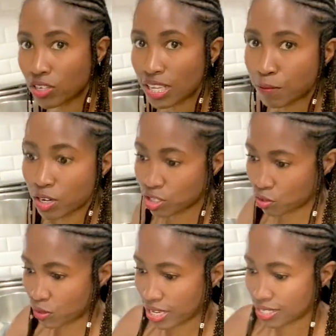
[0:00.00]
I'm gonna do
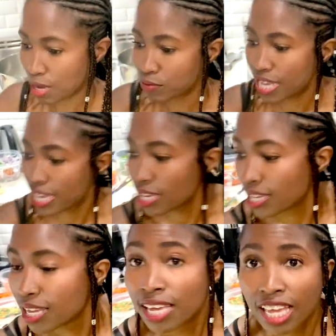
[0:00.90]
is I'm
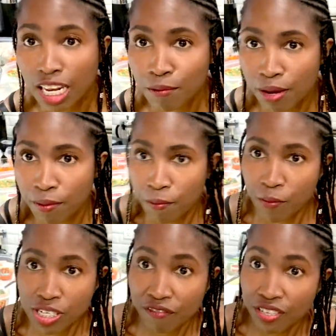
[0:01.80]
getting my
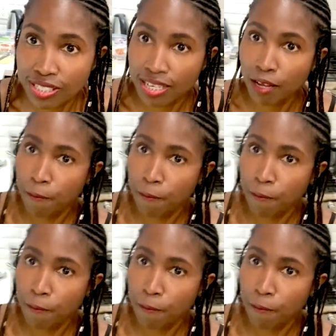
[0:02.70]
Brita filter,